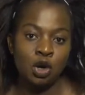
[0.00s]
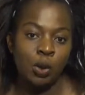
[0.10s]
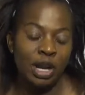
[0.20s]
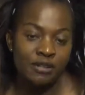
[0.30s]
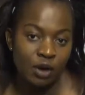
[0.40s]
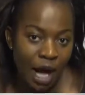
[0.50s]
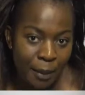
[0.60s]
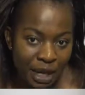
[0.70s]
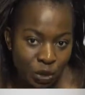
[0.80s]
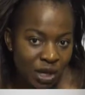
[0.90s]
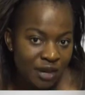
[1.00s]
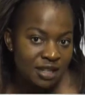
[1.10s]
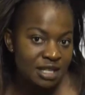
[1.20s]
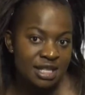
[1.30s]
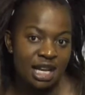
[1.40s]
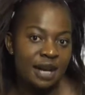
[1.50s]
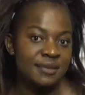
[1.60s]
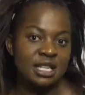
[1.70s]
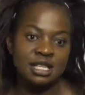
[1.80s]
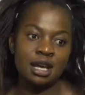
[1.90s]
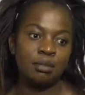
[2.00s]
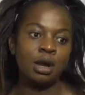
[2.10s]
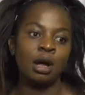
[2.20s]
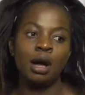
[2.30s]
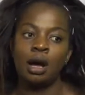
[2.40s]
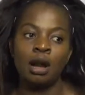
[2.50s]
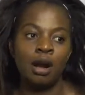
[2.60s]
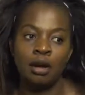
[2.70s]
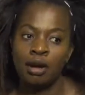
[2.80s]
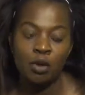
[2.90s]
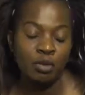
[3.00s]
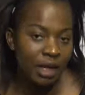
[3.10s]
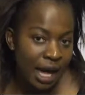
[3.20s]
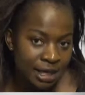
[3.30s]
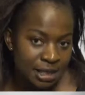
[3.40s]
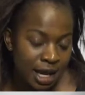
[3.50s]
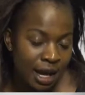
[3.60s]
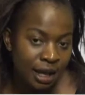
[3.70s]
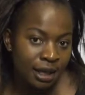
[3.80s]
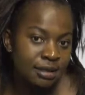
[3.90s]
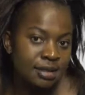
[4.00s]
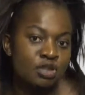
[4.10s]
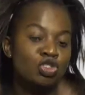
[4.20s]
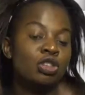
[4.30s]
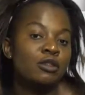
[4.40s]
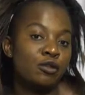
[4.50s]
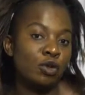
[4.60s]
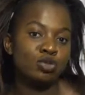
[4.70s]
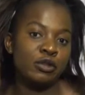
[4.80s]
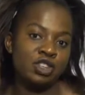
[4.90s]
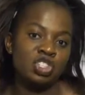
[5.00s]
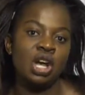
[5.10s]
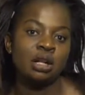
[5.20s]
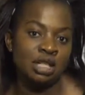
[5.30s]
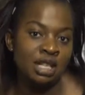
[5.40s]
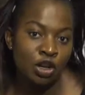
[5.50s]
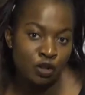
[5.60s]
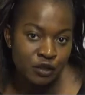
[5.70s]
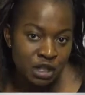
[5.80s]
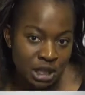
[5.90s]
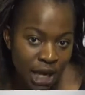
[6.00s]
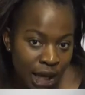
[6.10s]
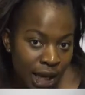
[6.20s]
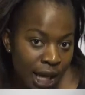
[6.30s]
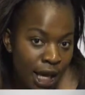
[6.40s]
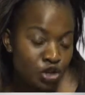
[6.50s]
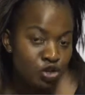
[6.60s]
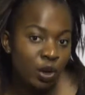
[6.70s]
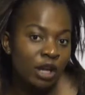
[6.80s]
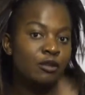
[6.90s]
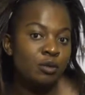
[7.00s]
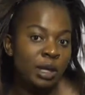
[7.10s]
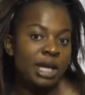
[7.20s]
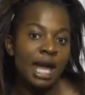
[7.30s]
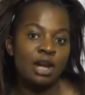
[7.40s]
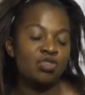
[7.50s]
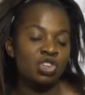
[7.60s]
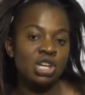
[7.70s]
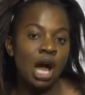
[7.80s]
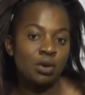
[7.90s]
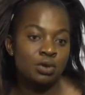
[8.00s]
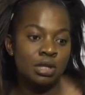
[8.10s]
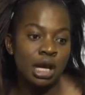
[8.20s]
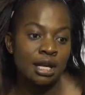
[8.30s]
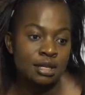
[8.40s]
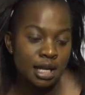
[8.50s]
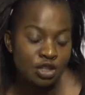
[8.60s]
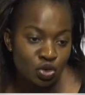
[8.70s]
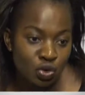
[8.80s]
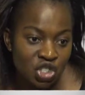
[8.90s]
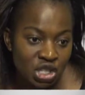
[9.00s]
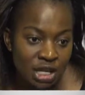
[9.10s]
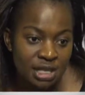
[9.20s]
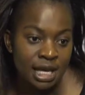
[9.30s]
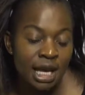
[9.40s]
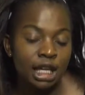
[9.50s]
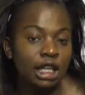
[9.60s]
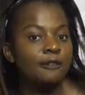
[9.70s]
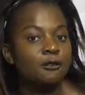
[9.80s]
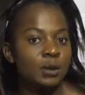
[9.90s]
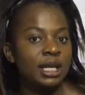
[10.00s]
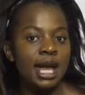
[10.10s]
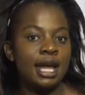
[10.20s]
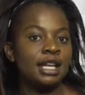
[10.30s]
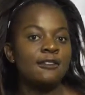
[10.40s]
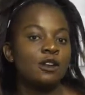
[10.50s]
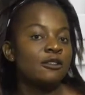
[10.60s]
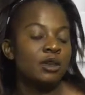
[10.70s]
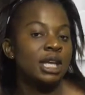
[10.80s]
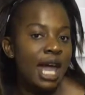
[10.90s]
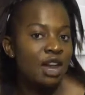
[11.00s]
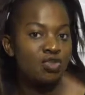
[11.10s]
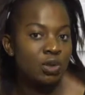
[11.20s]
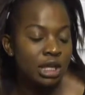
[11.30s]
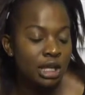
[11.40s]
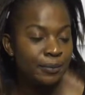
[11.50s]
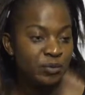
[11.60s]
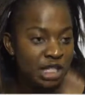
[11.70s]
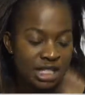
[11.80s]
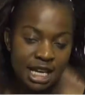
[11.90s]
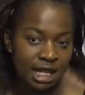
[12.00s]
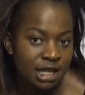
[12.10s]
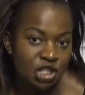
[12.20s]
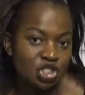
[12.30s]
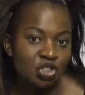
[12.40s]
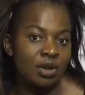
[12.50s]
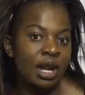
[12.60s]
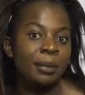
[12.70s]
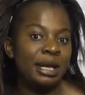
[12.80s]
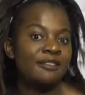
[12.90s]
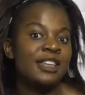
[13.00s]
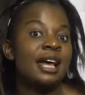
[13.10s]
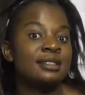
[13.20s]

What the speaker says: Whatever happened, whatever the circumstances are around that, it's not the fault of the child at the end of the day. So if we can reach out as Christians, if we can't really take in the children, I believe there are